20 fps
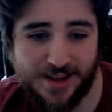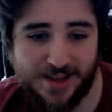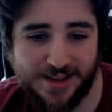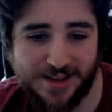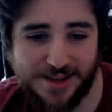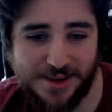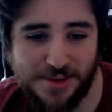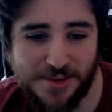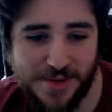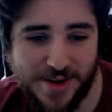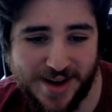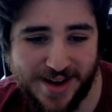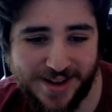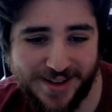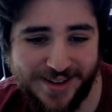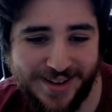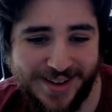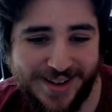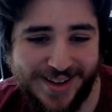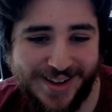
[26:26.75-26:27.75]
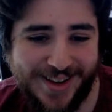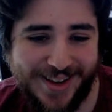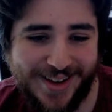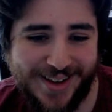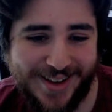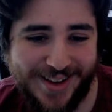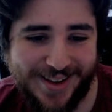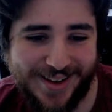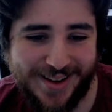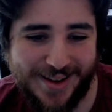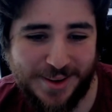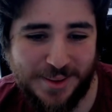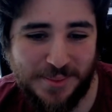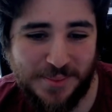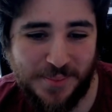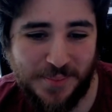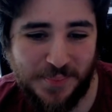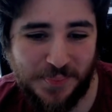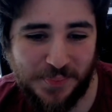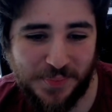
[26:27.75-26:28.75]
there were
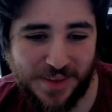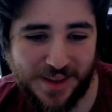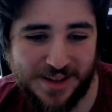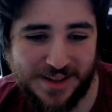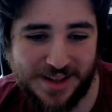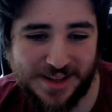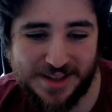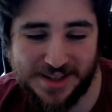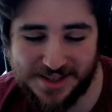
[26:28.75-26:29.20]
that